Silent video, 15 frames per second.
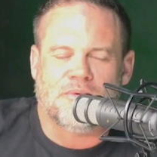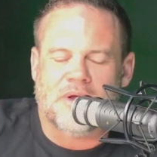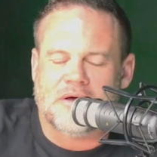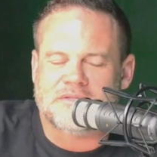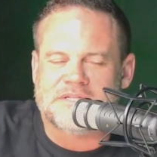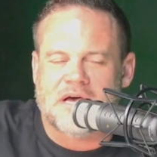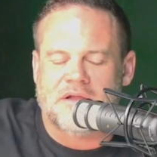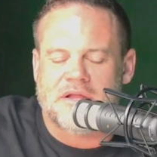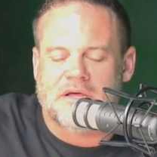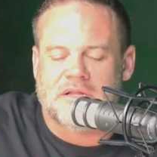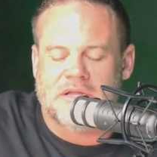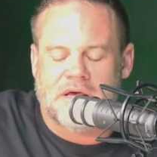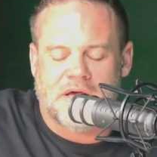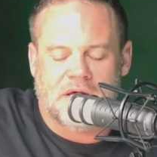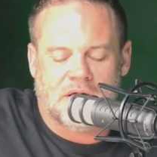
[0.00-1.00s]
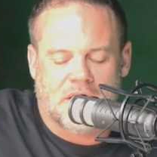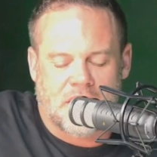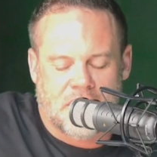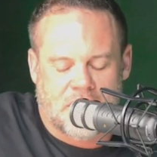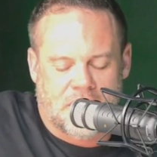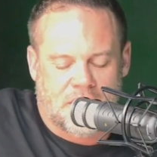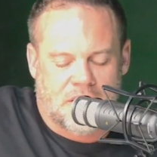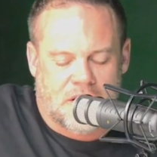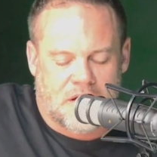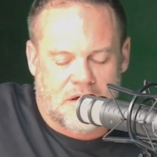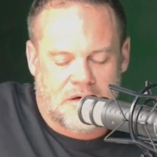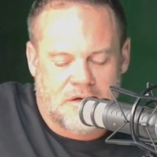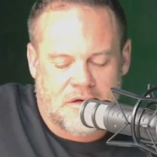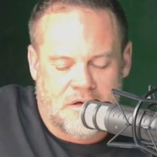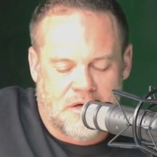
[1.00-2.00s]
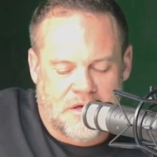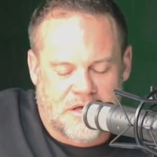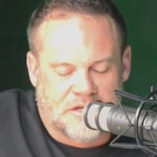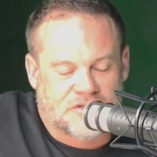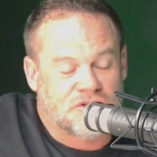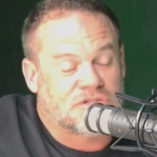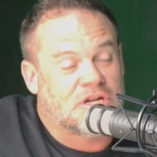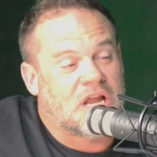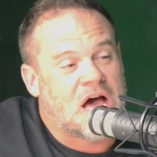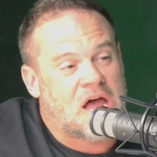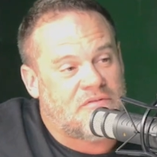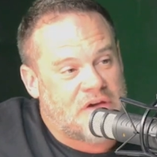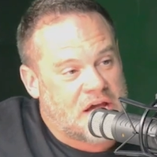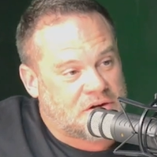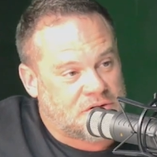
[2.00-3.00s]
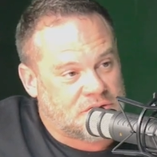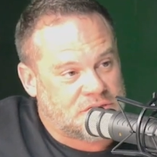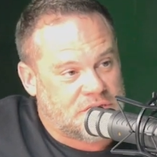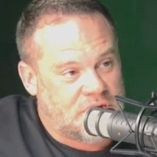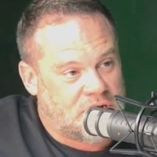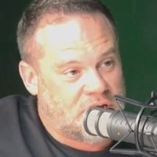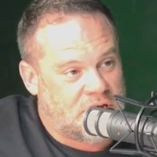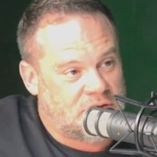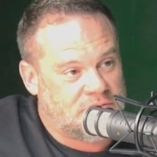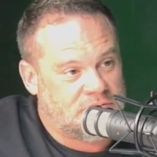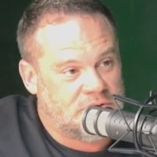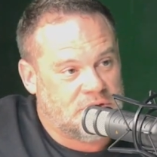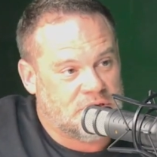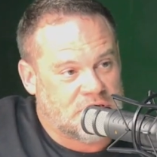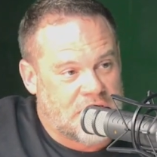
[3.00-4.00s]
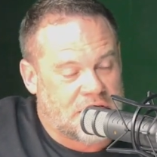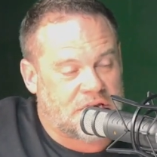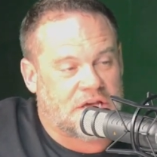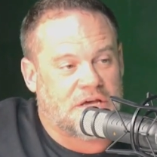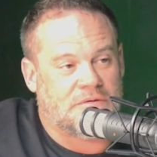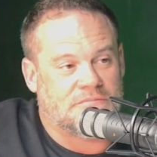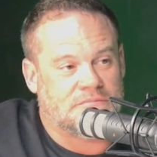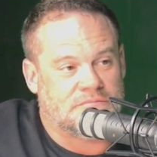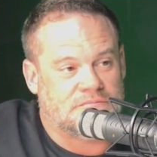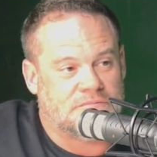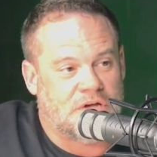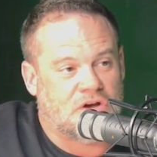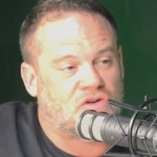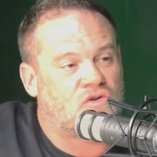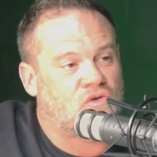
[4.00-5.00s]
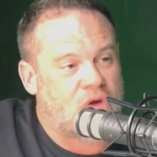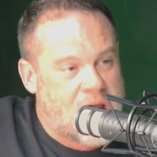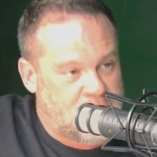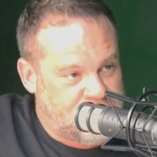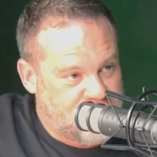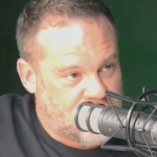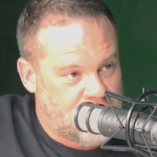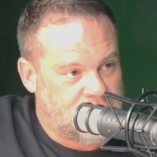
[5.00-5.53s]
I was out in LA, and because there's a lot of actors in LA, like a crap ton.